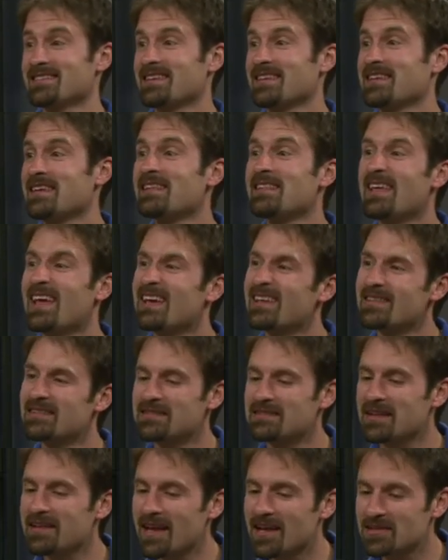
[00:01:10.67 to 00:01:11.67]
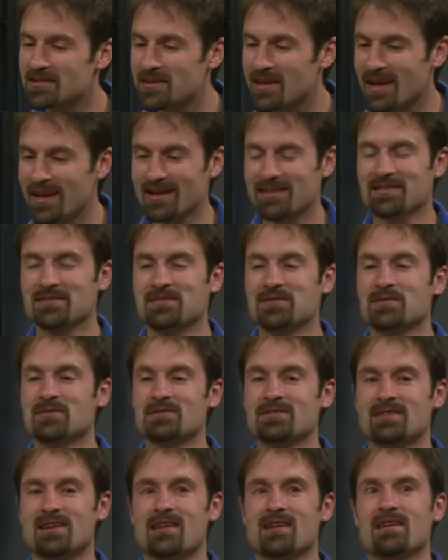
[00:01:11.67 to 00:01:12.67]
He, they, to yesterday, the
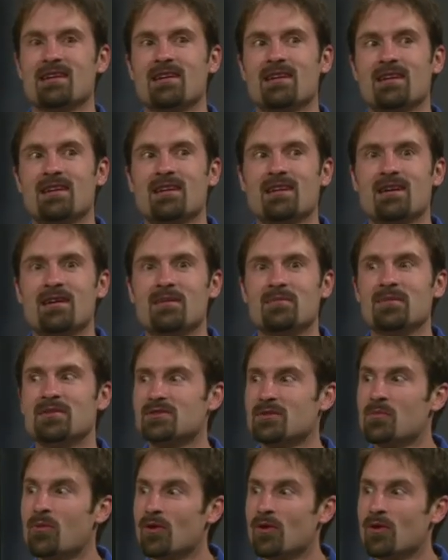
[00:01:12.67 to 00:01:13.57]
student said, Mr.